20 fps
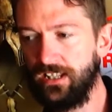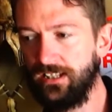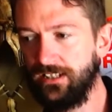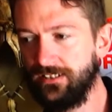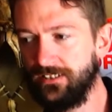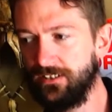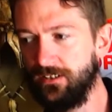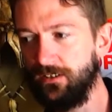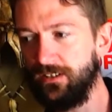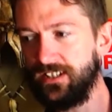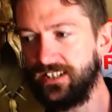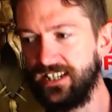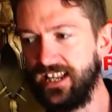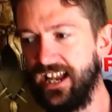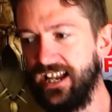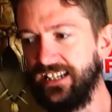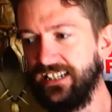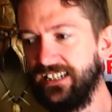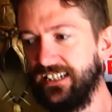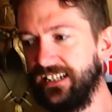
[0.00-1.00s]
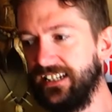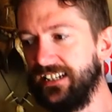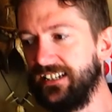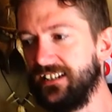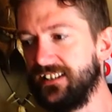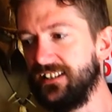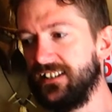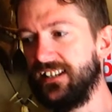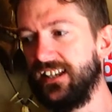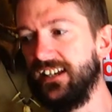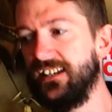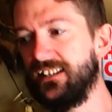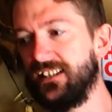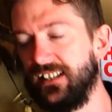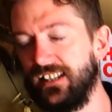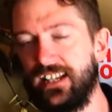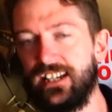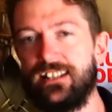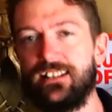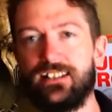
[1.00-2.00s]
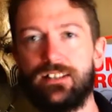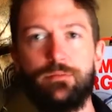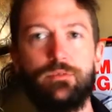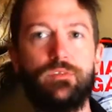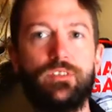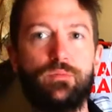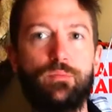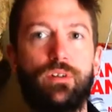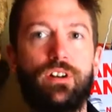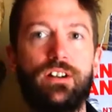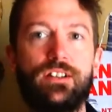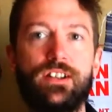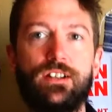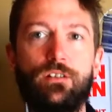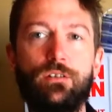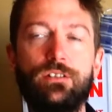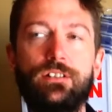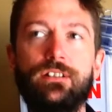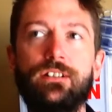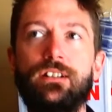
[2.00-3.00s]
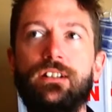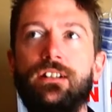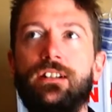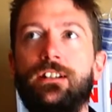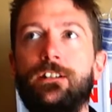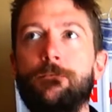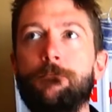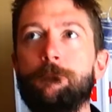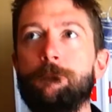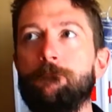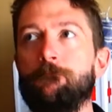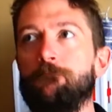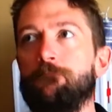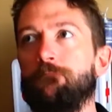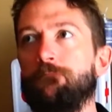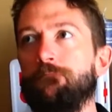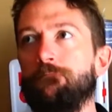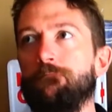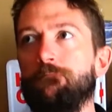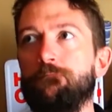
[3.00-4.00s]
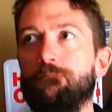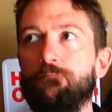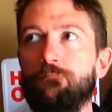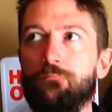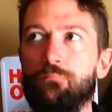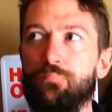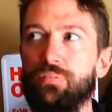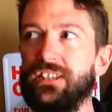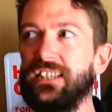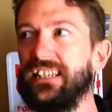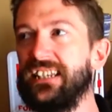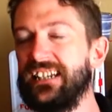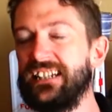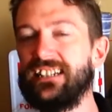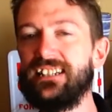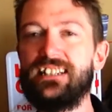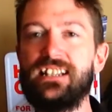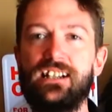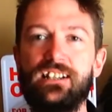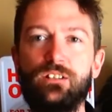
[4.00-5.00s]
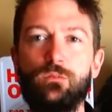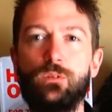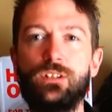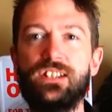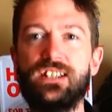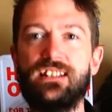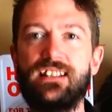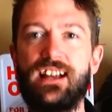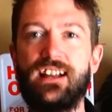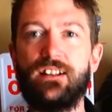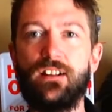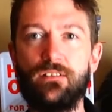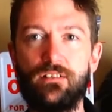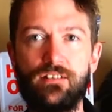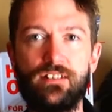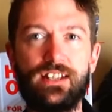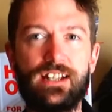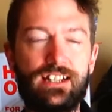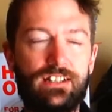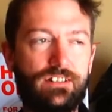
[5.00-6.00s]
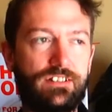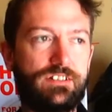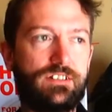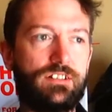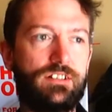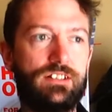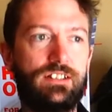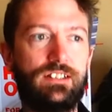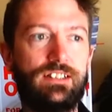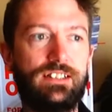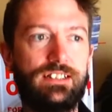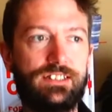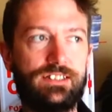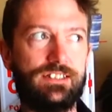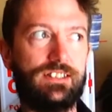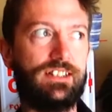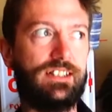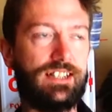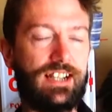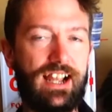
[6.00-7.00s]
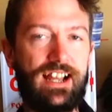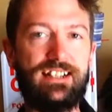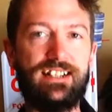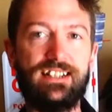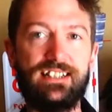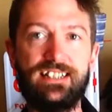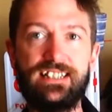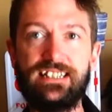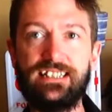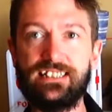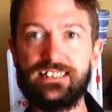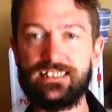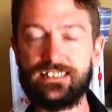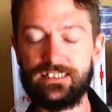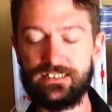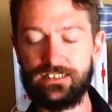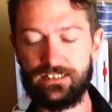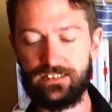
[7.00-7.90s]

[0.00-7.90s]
It's good, it's tangy, and it doesn't taste like the sum of its parts. I couldn't begin to tell you what's in that other than there's clearly like an anise,